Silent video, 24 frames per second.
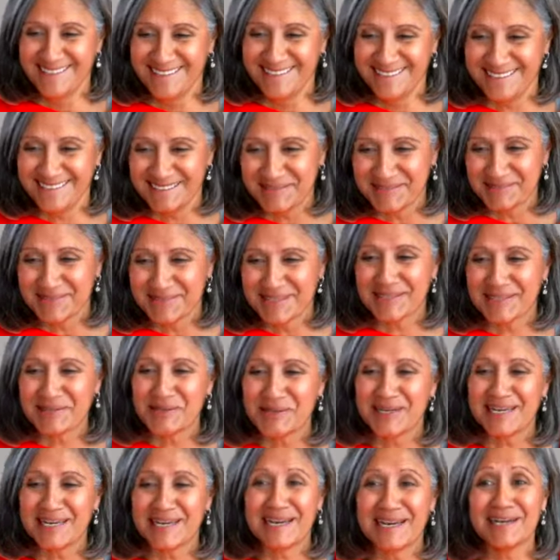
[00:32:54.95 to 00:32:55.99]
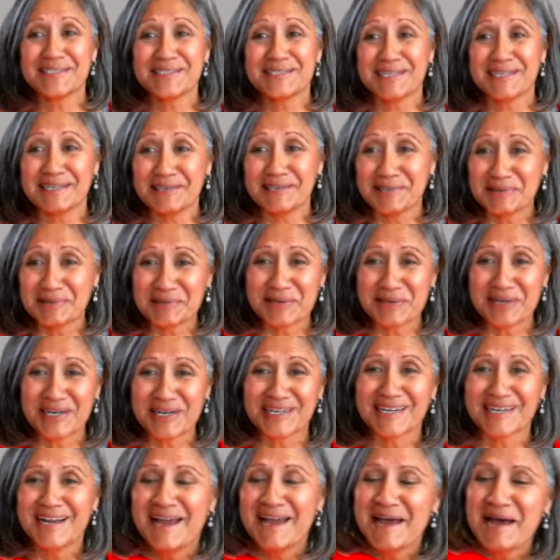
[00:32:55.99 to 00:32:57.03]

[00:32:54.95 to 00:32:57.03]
And I'm like, okay, how's that going to work?